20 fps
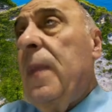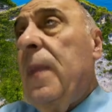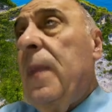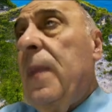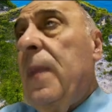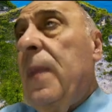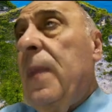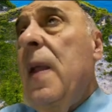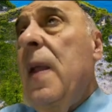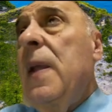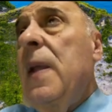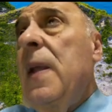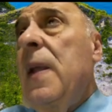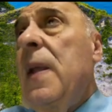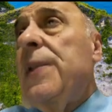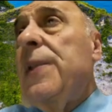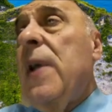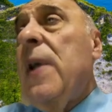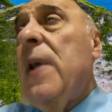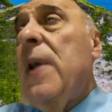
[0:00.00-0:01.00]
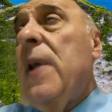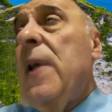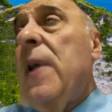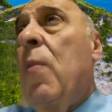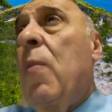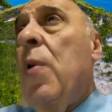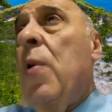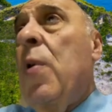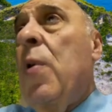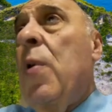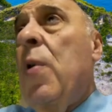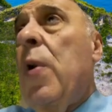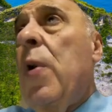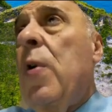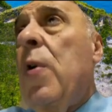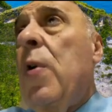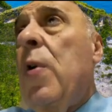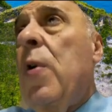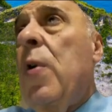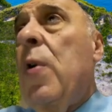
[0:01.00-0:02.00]
is a
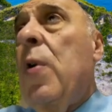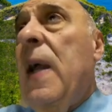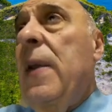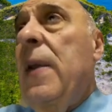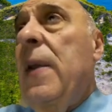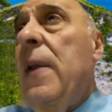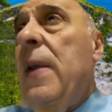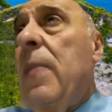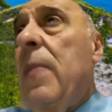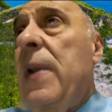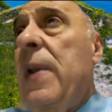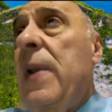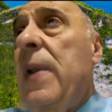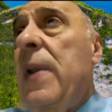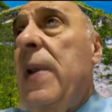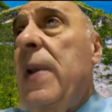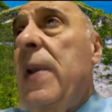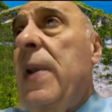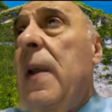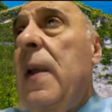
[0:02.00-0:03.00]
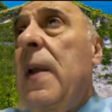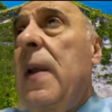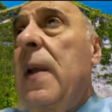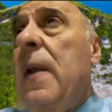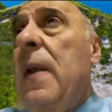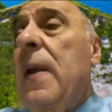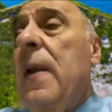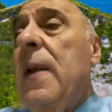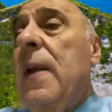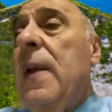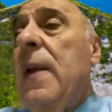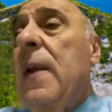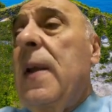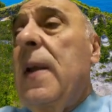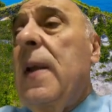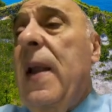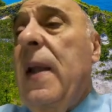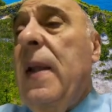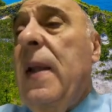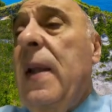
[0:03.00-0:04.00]
monoclonal antibody
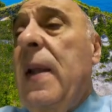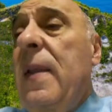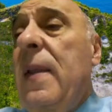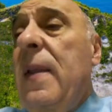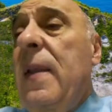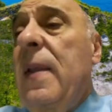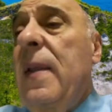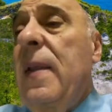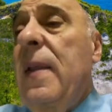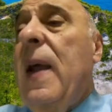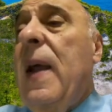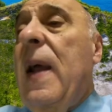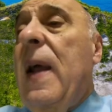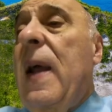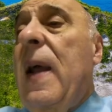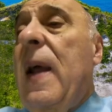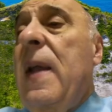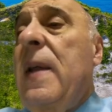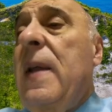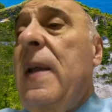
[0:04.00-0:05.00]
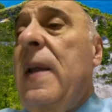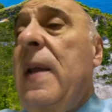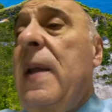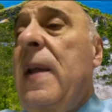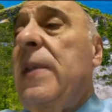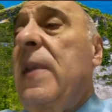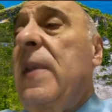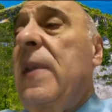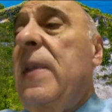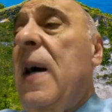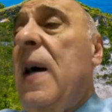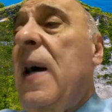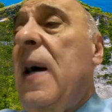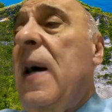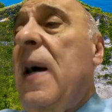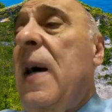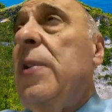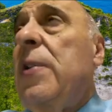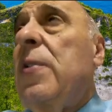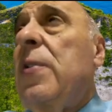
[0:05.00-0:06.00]
directed against the
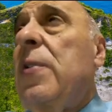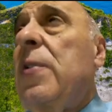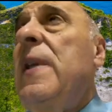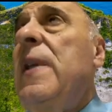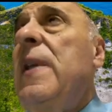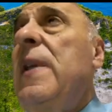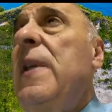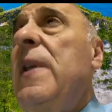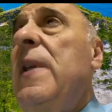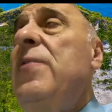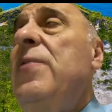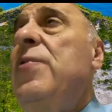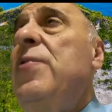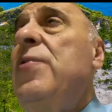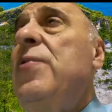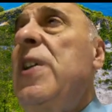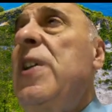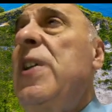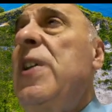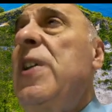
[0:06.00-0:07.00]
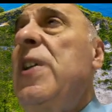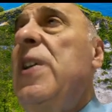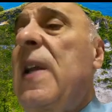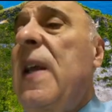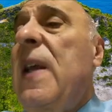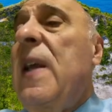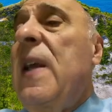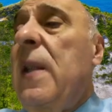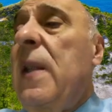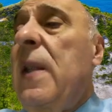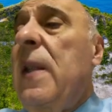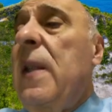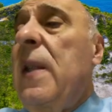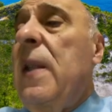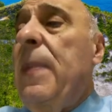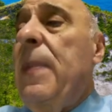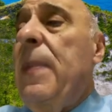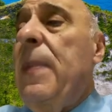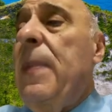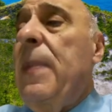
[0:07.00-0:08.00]
calcitonin gene-related
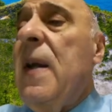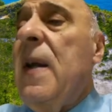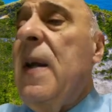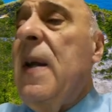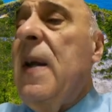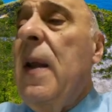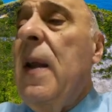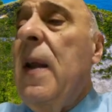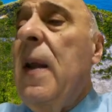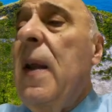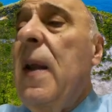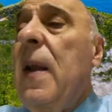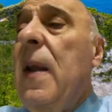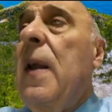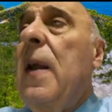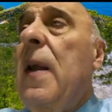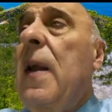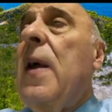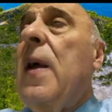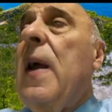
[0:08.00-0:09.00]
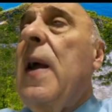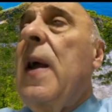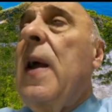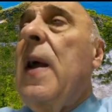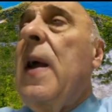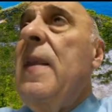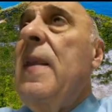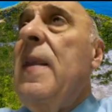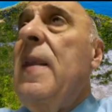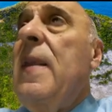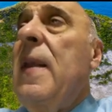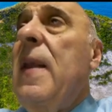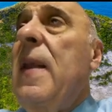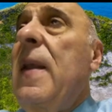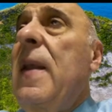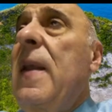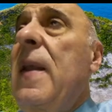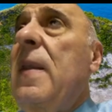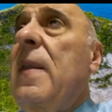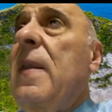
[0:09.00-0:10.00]
peptide, and it
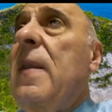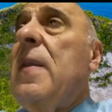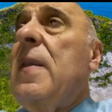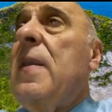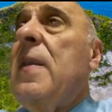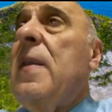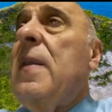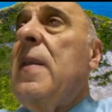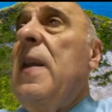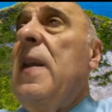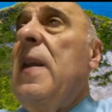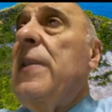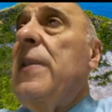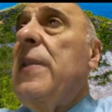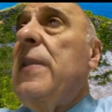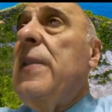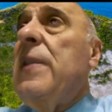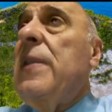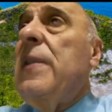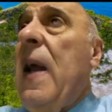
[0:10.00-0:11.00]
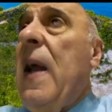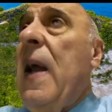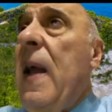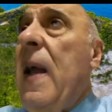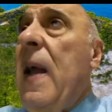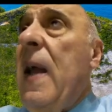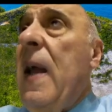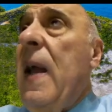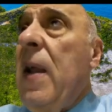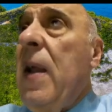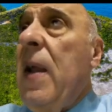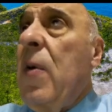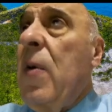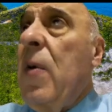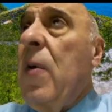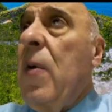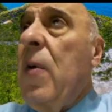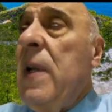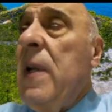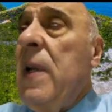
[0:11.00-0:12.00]
is an
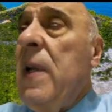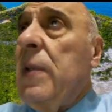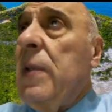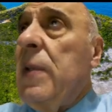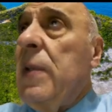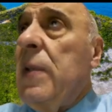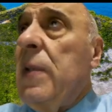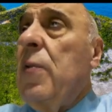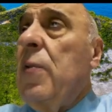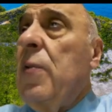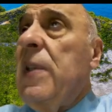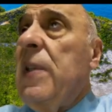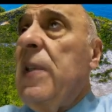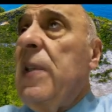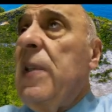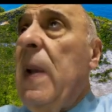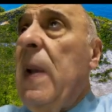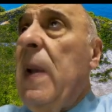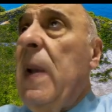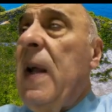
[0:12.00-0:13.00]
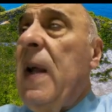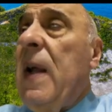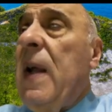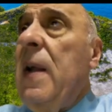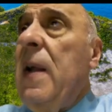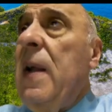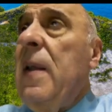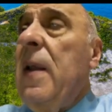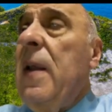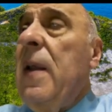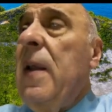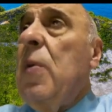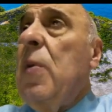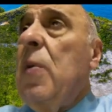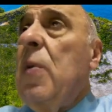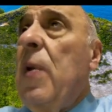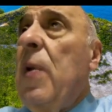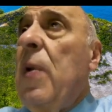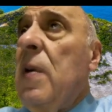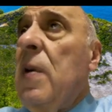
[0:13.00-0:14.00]
antagonist to this peptide. It
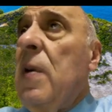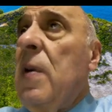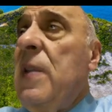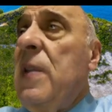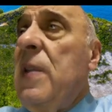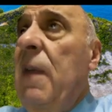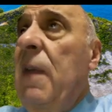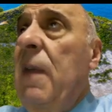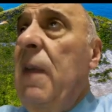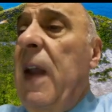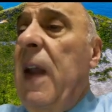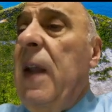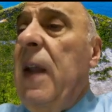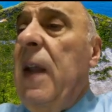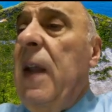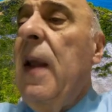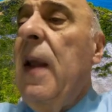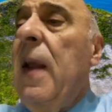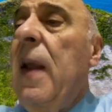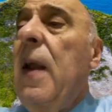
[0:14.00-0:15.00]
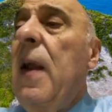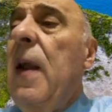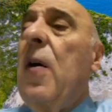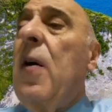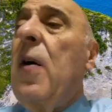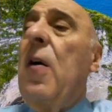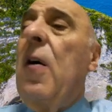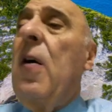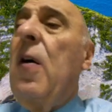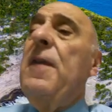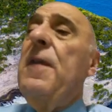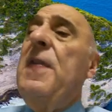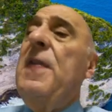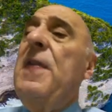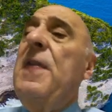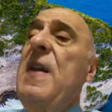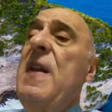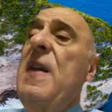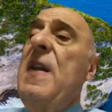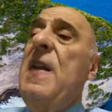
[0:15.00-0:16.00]
blocks the effect of
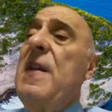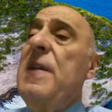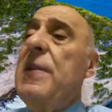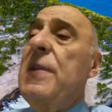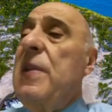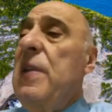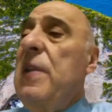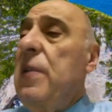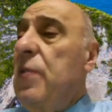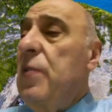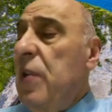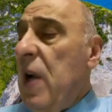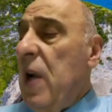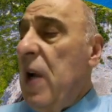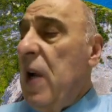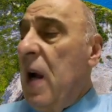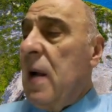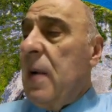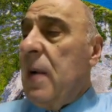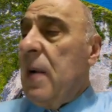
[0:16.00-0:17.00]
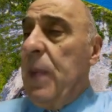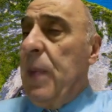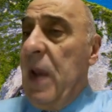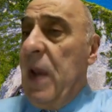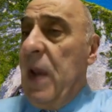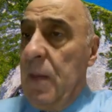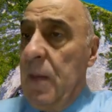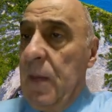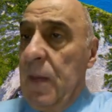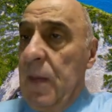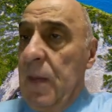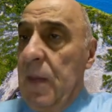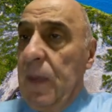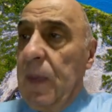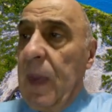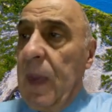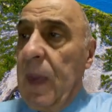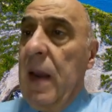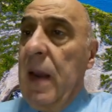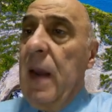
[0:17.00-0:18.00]
the CGRP.
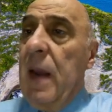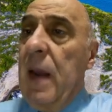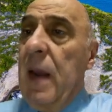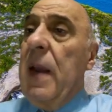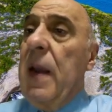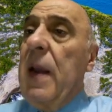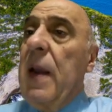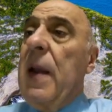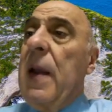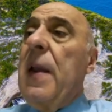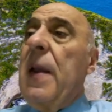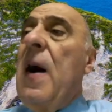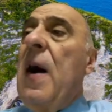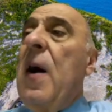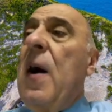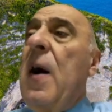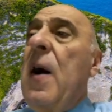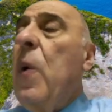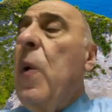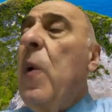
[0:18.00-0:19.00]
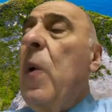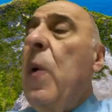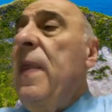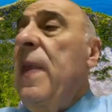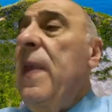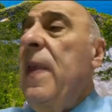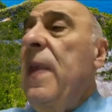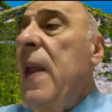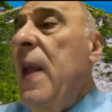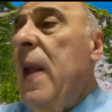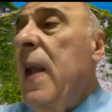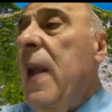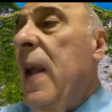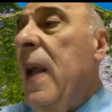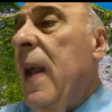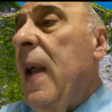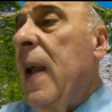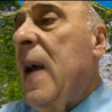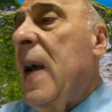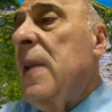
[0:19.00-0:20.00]
Now, when the
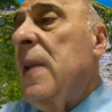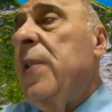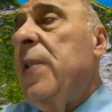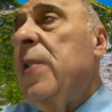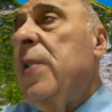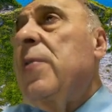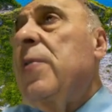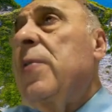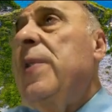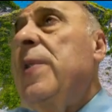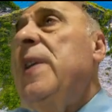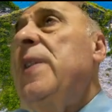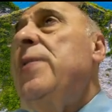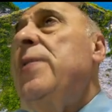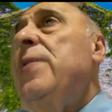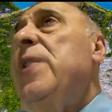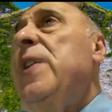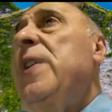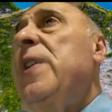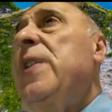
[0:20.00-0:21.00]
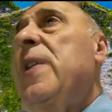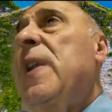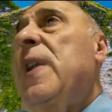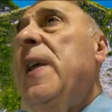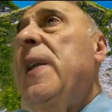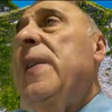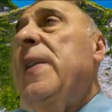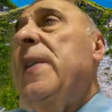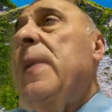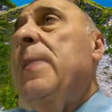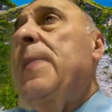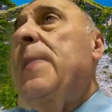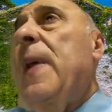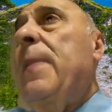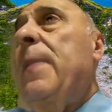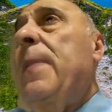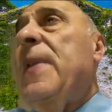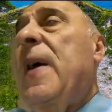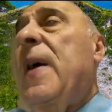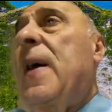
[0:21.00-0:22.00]
calcitonin gene-related
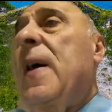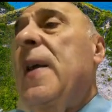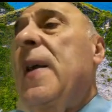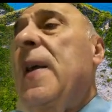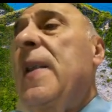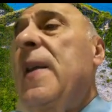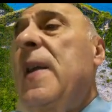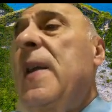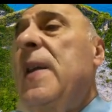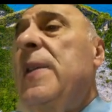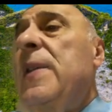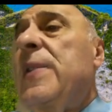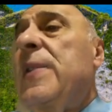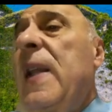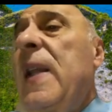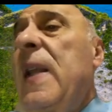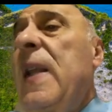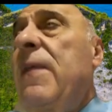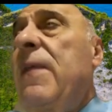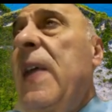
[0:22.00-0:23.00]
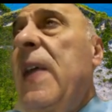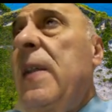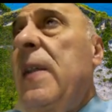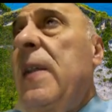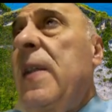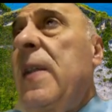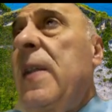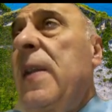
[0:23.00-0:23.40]
peptide is elevated,